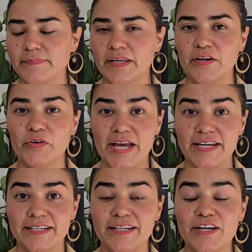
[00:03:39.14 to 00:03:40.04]
Okay,
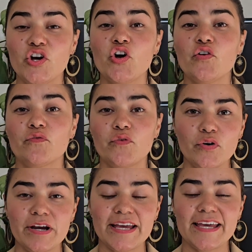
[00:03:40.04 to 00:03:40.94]

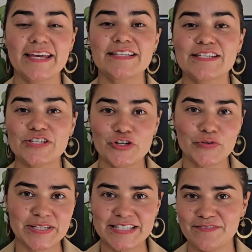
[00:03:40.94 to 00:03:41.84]
for a
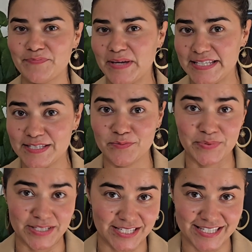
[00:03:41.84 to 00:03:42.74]
service-based
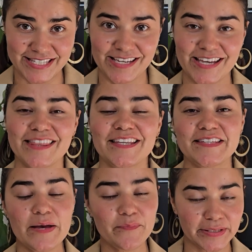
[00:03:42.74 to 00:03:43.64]
business, the
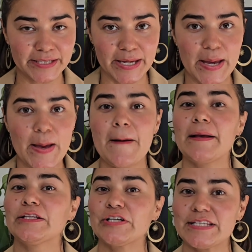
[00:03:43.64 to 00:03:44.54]
template
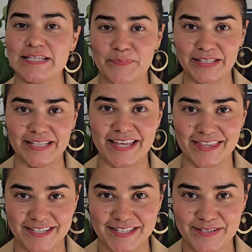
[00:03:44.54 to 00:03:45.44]
looks something like
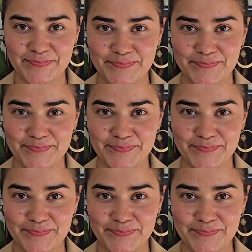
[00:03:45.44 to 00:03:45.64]
this.